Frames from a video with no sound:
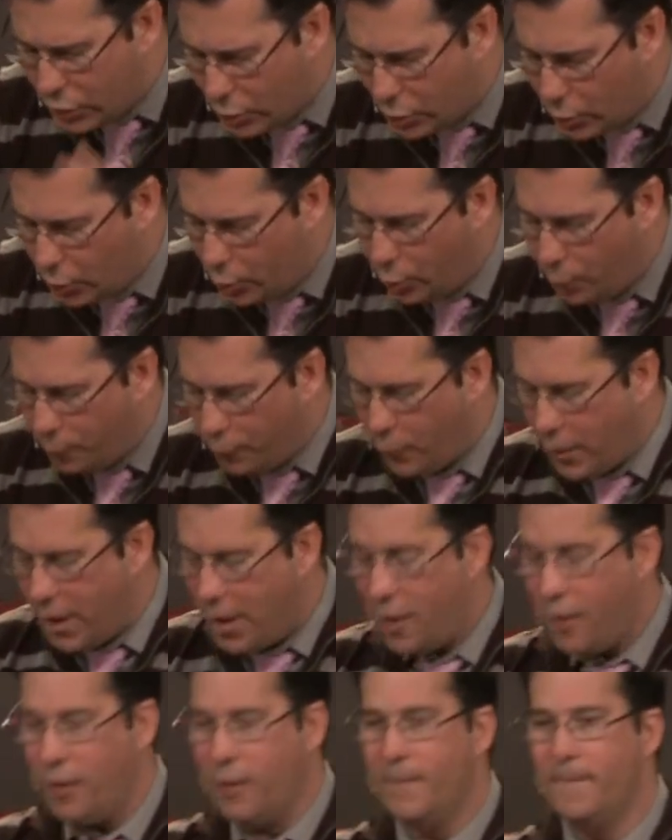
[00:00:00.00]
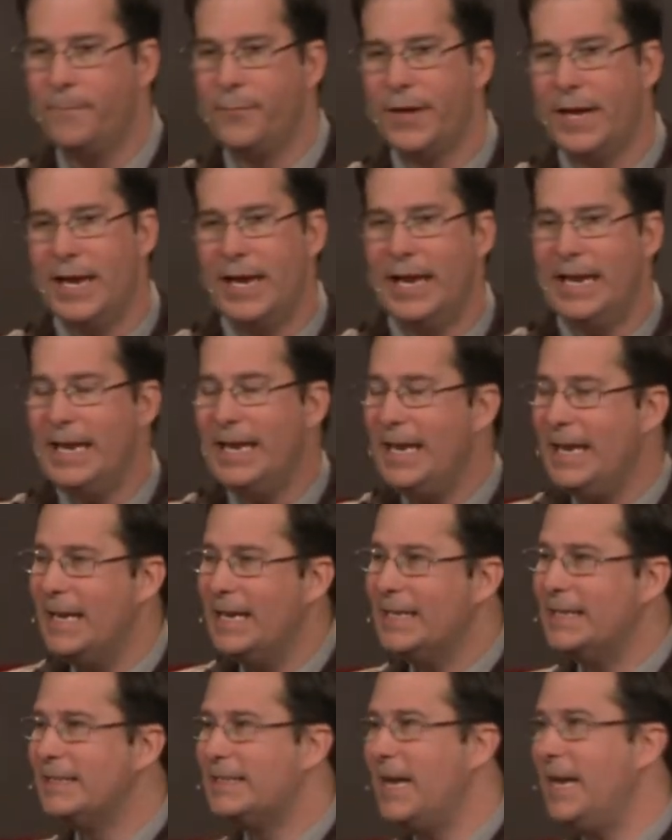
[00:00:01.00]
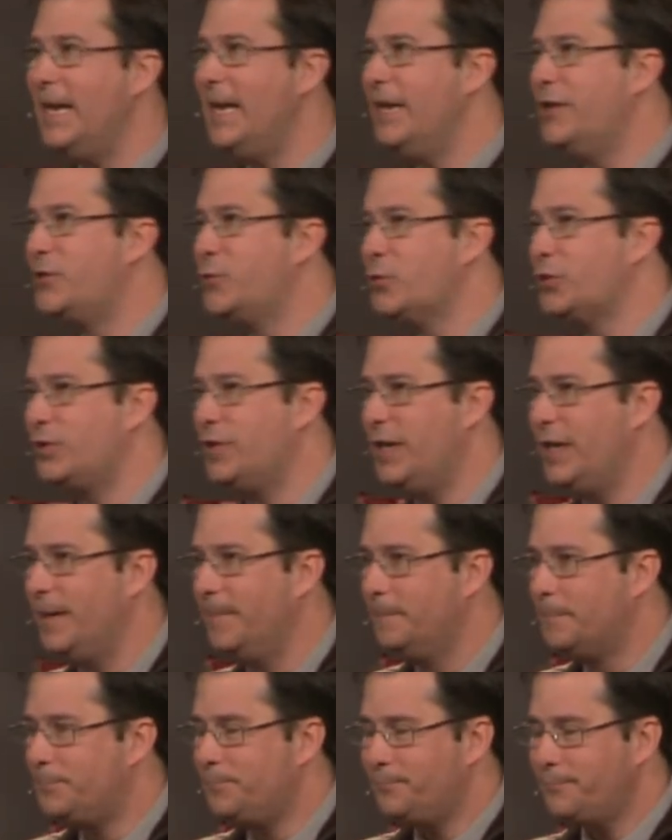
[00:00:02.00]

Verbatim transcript: to prayer. It is an interesting